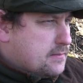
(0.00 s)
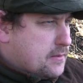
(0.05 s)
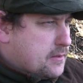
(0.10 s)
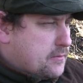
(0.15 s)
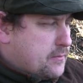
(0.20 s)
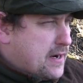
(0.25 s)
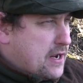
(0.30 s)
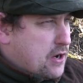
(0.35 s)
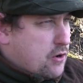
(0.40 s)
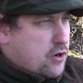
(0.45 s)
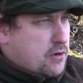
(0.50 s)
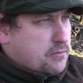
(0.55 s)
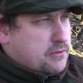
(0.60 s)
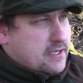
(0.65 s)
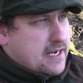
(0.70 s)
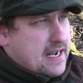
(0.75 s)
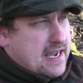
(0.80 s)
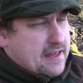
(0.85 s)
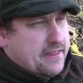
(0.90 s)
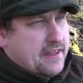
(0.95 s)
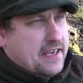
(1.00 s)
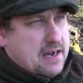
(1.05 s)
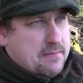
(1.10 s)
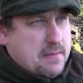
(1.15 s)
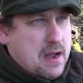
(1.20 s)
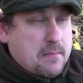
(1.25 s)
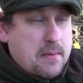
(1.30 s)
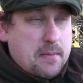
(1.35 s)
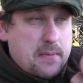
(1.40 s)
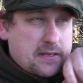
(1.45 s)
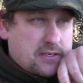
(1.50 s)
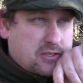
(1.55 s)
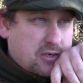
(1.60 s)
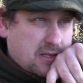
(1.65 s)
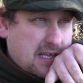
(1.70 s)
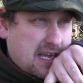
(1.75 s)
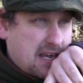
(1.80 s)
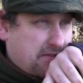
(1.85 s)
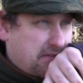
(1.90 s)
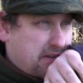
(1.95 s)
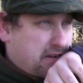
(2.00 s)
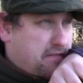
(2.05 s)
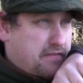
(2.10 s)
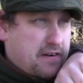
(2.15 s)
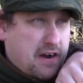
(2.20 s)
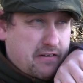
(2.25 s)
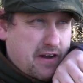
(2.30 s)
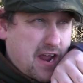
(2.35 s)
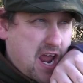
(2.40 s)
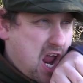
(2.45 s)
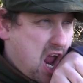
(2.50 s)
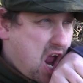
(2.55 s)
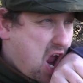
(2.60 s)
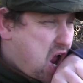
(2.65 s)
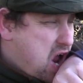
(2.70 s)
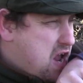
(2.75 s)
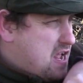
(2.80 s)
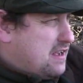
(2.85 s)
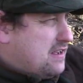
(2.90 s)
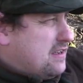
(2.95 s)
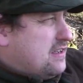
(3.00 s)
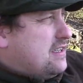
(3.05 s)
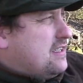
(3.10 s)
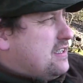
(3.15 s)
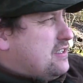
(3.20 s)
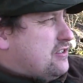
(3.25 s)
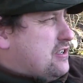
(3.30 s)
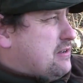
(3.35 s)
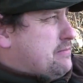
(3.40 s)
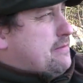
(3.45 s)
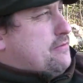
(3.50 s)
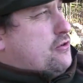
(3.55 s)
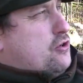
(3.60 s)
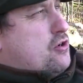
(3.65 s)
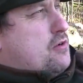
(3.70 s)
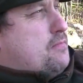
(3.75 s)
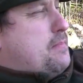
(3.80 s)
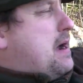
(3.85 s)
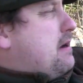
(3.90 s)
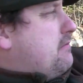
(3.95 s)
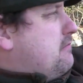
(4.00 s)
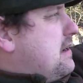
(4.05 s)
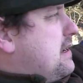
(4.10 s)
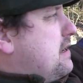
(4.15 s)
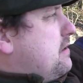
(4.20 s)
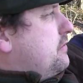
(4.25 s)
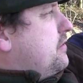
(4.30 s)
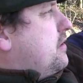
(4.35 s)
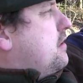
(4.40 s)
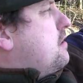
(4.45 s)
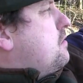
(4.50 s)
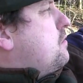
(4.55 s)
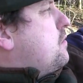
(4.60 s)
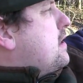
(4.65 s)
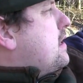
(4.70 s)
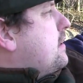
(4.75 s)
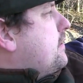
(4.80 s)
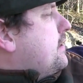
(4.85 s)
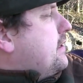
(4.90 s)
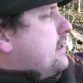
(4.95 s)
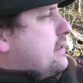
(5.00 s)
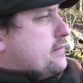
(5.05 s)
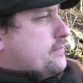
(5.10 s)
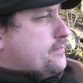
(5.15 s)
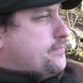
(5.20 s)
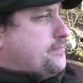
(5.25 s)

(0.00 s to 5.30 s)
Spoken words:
But when I go home tonight, I think I might be a bit too late for the ferry, so I'm going to have to go back round the long way, I think,